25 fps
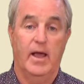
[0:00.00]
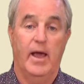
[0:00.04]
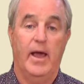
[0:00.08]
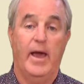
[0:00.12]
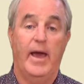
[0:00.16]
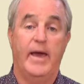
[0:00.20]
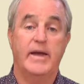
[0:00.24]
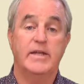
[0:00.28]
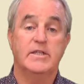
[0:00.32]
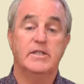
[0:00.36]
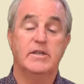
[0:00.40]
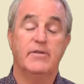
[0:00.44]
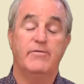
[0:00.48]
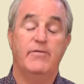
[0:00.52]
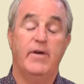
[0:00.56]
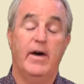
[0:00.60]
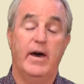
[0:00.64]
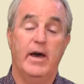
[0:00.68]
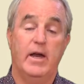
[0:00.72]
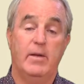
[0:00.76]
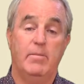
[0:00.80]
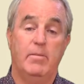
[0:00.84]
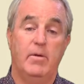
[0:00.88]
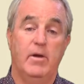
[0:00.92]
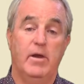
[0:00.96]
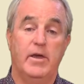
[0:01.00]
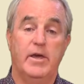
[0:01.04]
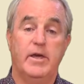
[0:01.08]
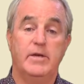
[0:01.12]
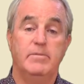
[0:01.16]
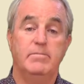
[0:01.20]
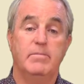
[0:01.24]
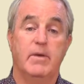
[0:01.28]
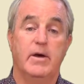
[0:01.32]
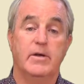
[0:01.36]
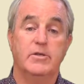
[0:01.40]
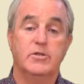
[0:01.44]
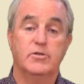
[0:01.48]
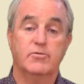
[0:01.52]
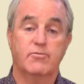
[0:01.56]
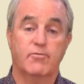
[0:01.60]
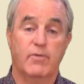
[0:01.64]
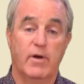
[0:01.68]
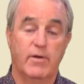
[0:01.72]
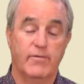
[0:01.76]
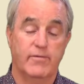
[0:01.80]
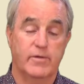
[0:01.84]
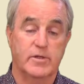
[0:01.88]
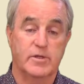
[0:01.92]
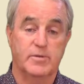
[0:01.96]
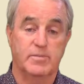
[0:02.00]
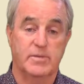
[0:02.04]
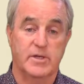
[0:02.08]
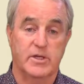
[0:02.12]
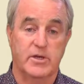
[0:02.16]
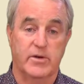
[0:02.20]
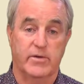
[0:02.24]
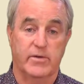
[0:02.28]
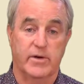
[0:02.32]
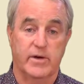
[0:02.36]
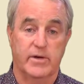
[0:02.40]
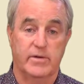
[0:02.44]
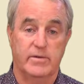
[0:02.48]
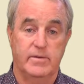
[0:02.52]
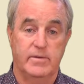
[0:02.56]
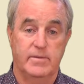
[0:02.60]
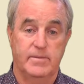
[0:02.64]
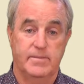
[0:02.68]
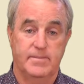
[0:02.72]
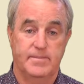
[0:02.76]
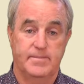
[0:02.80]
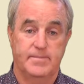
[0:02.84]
and is available in most reference material.